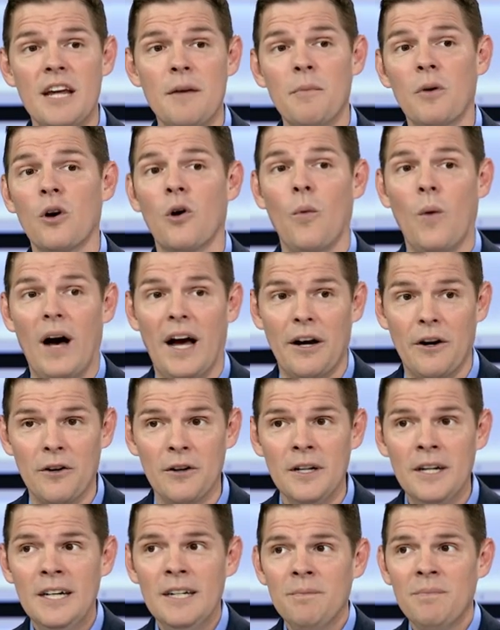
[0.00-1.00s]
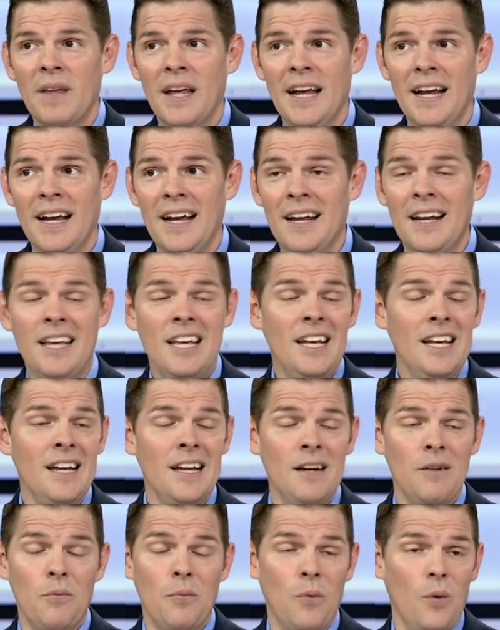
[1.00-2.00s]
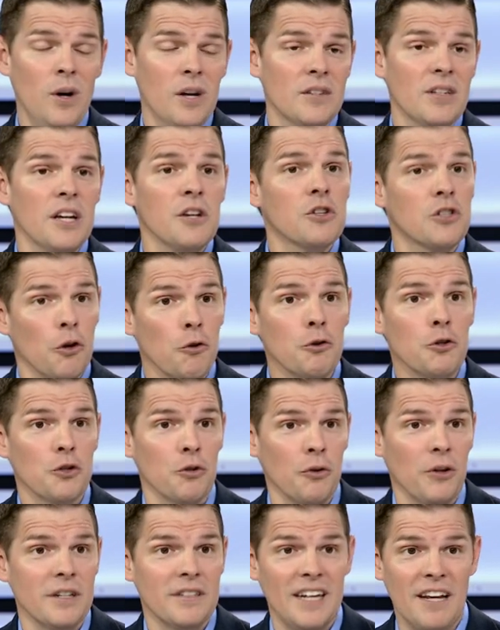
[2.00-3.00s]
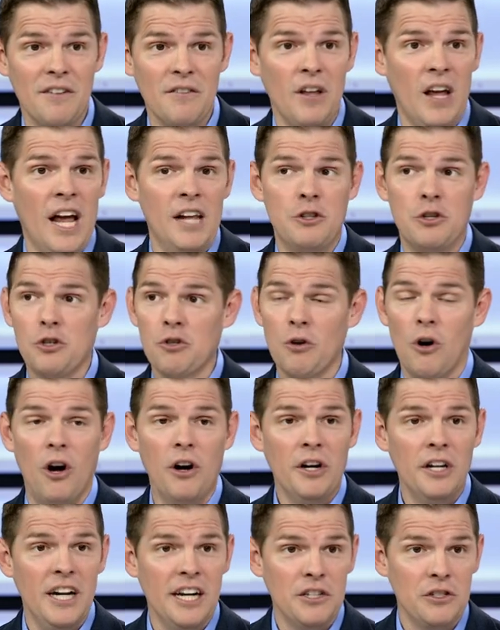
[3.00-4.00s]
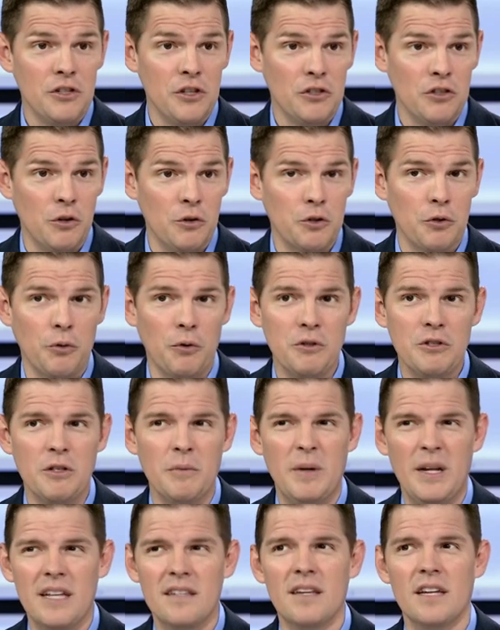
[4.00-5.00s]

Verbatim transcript: McGuire, and he was a socialist, had, had strong connections to socialism. And it's,